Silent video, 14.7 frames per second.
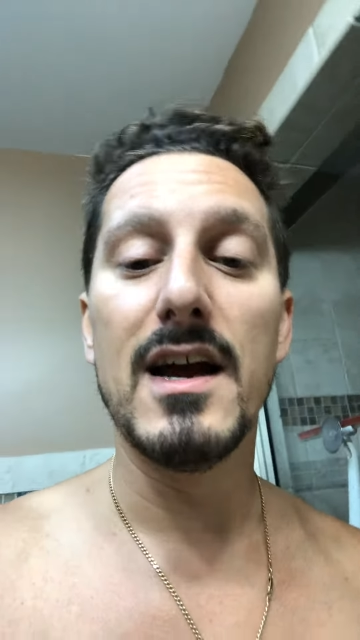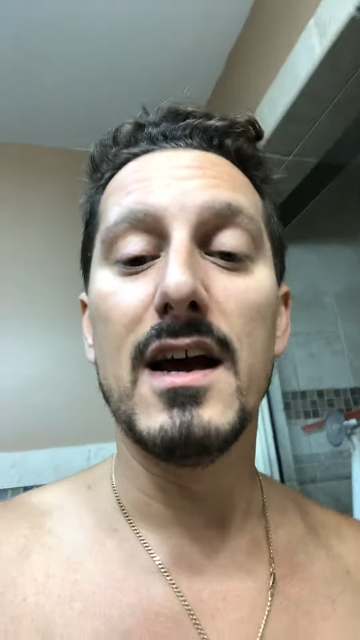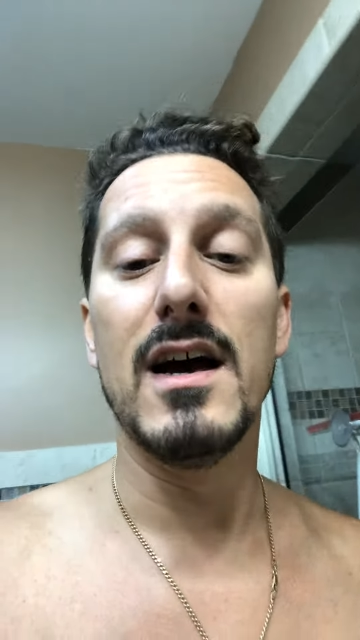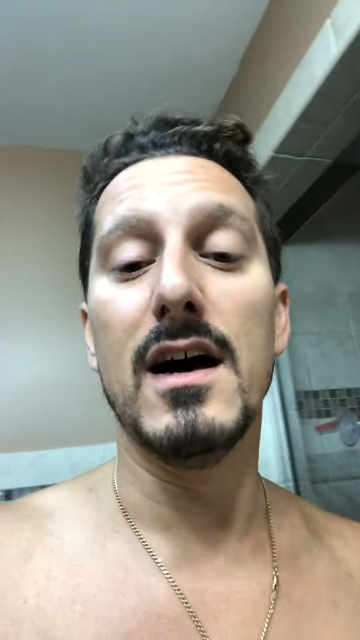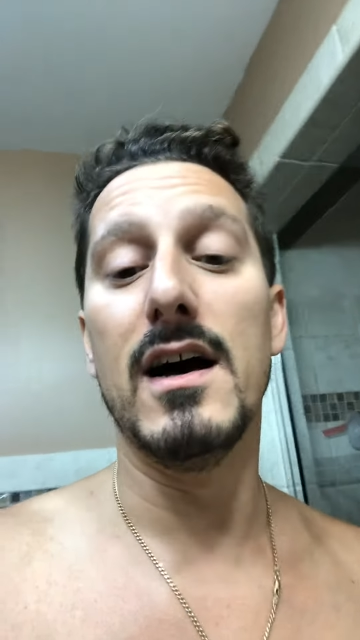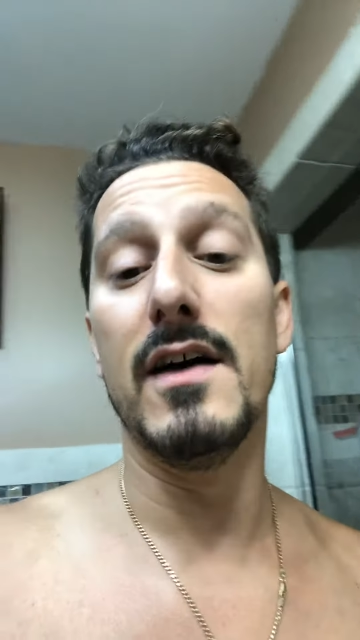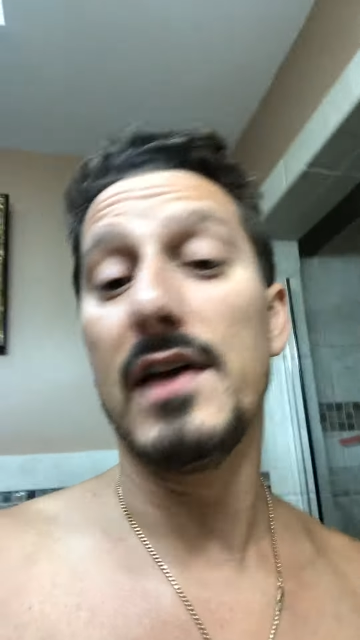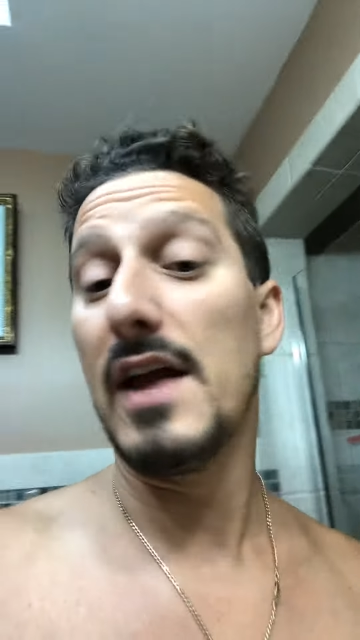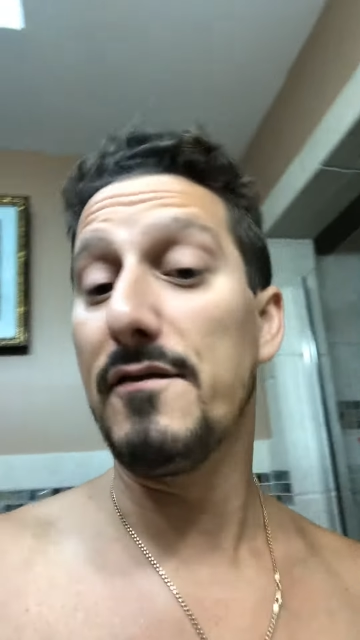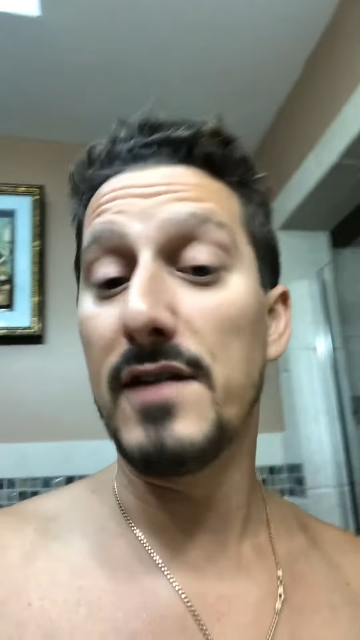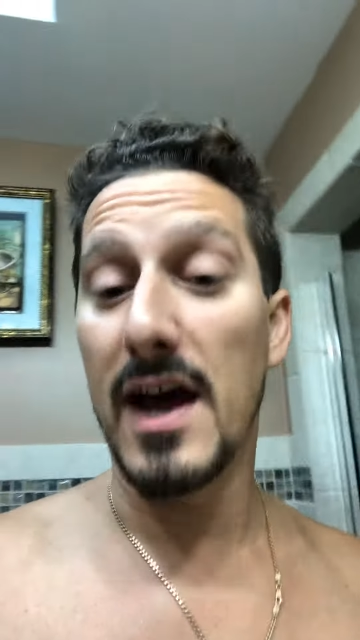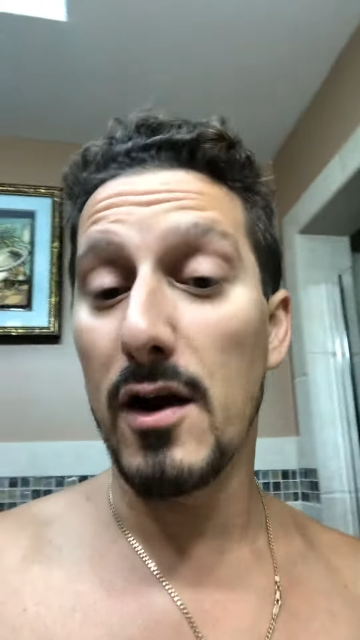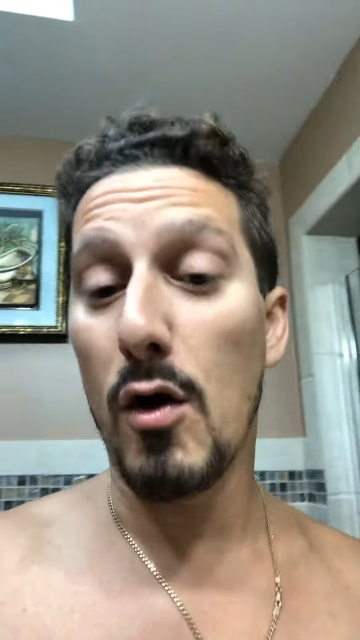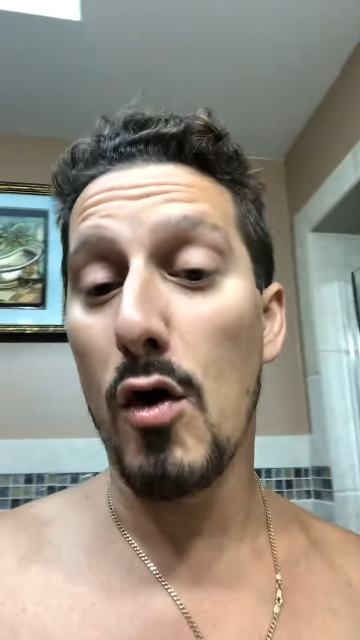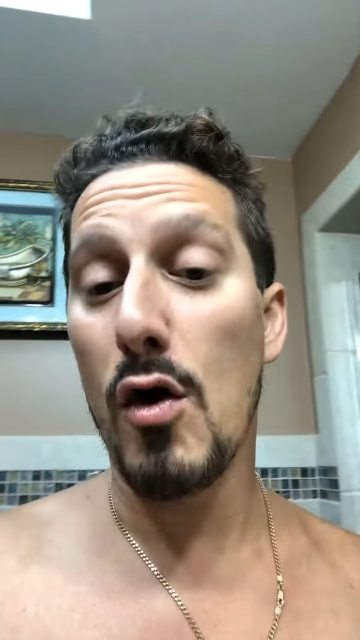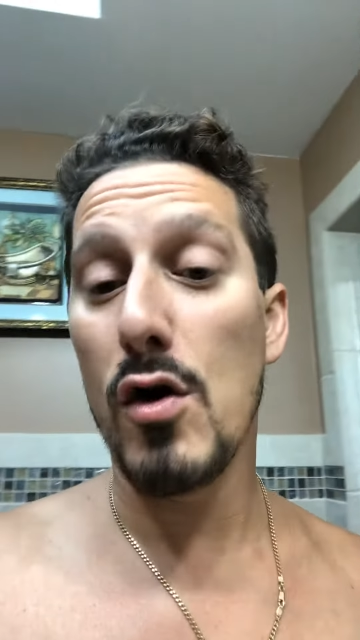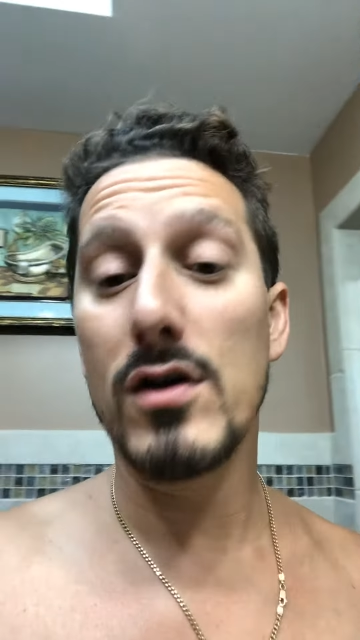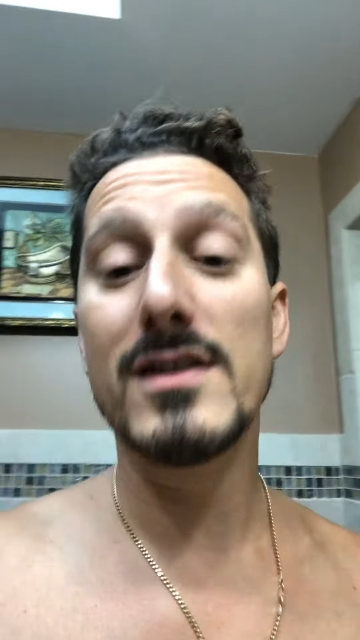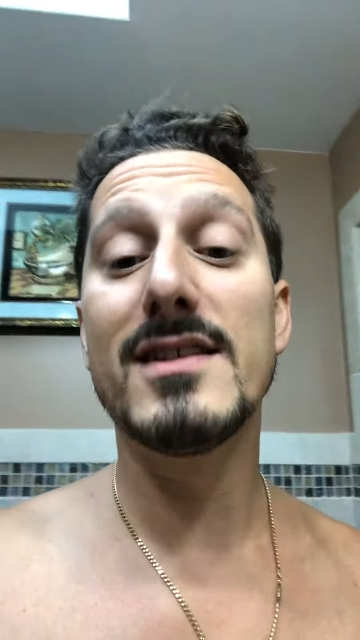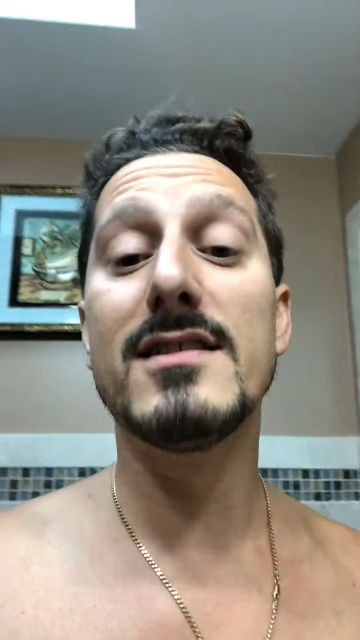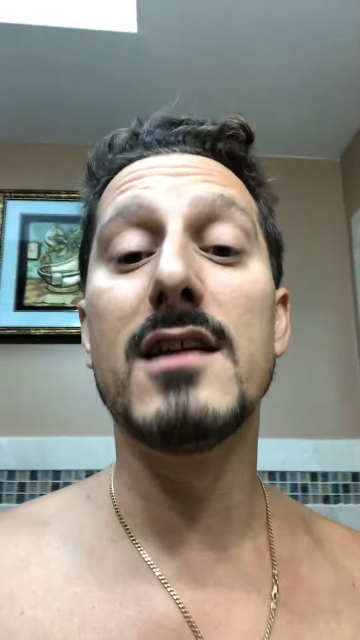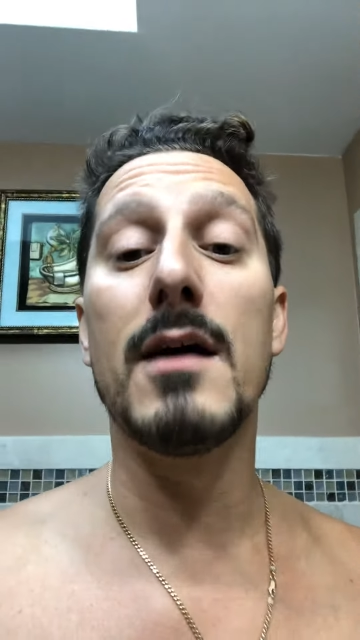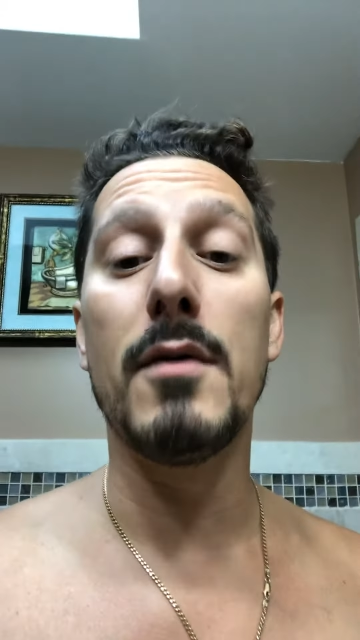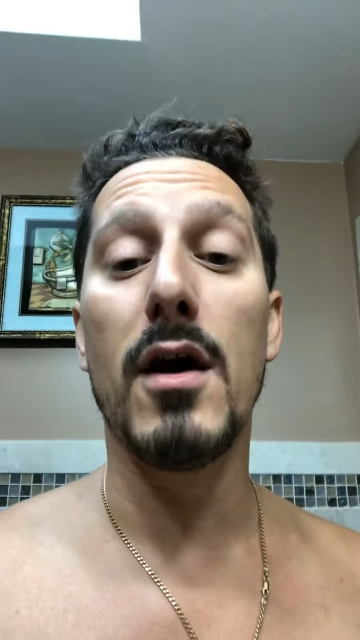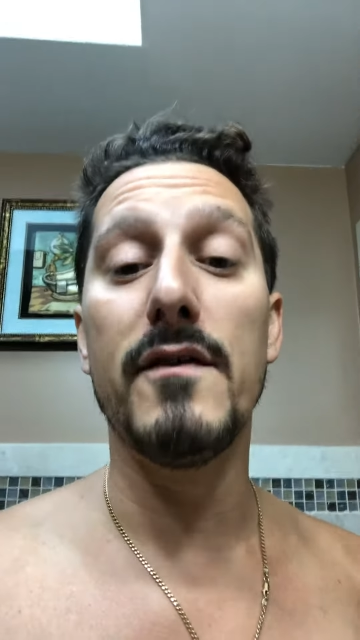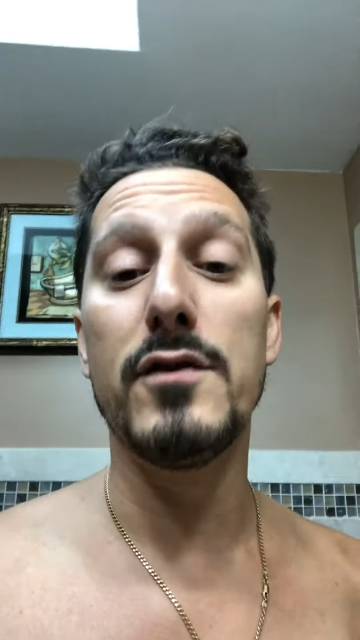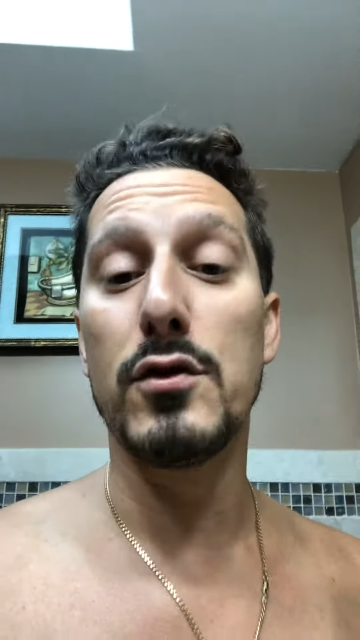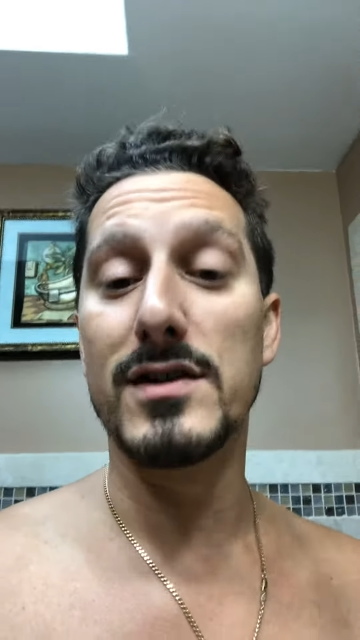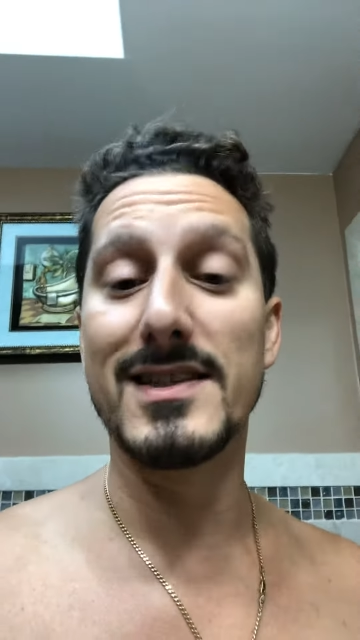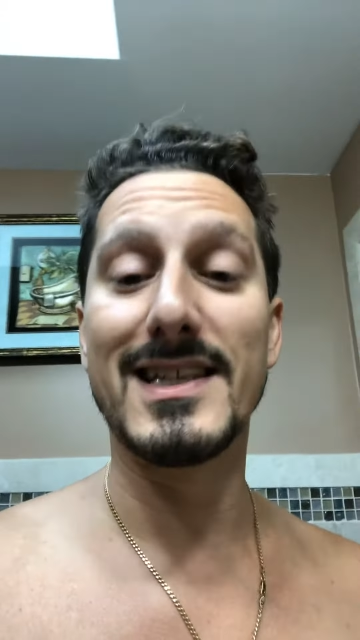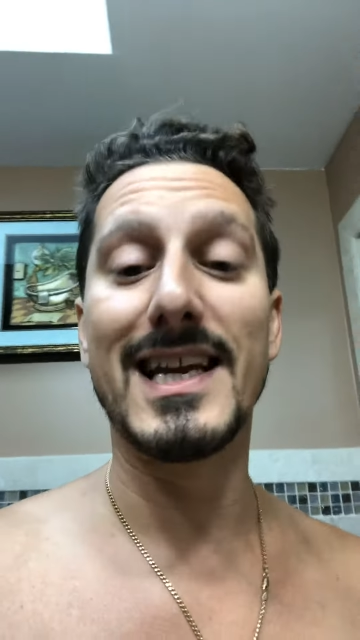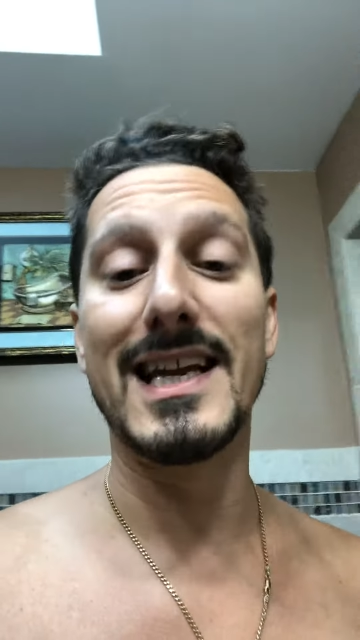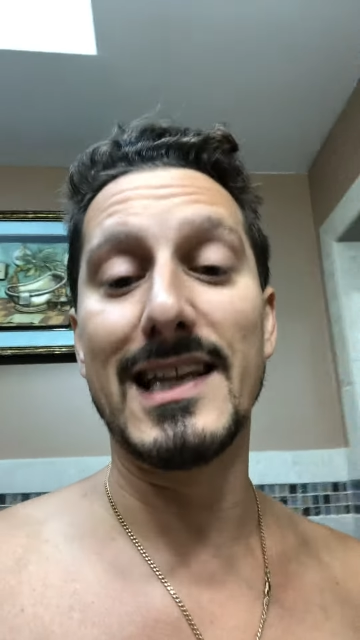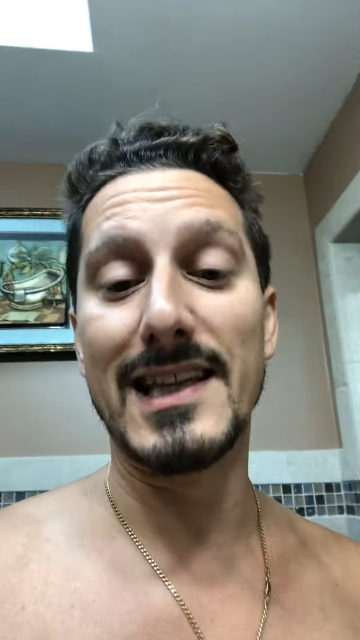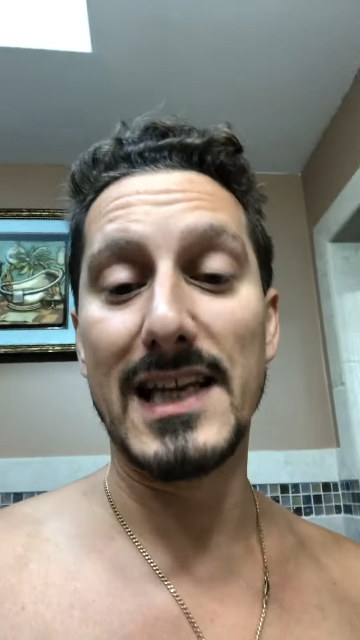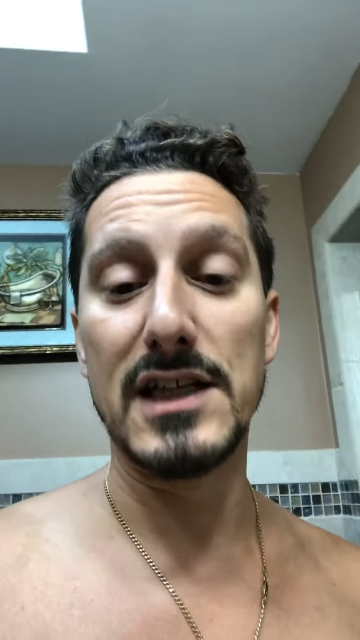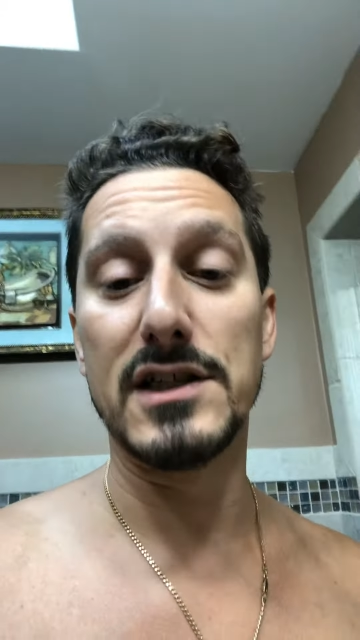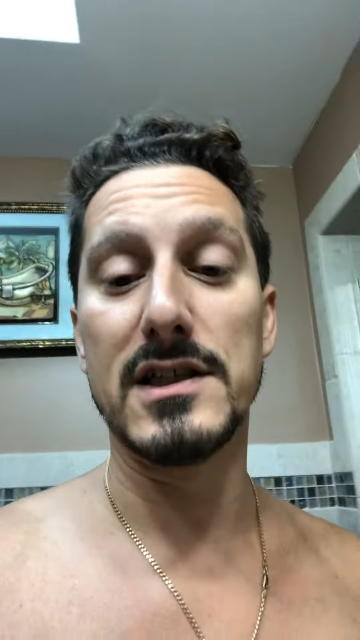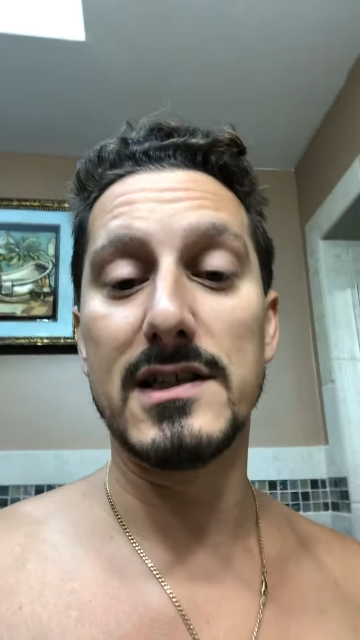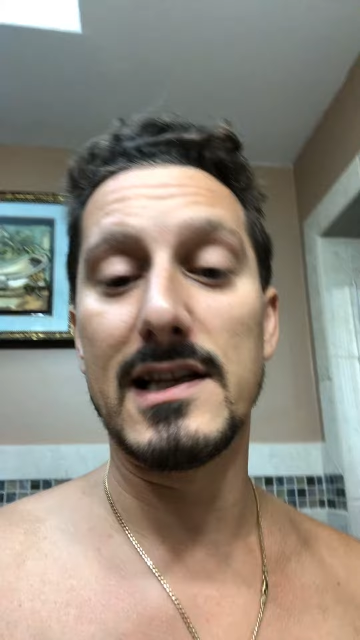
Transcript: uh, if not all, some of your skin lesions.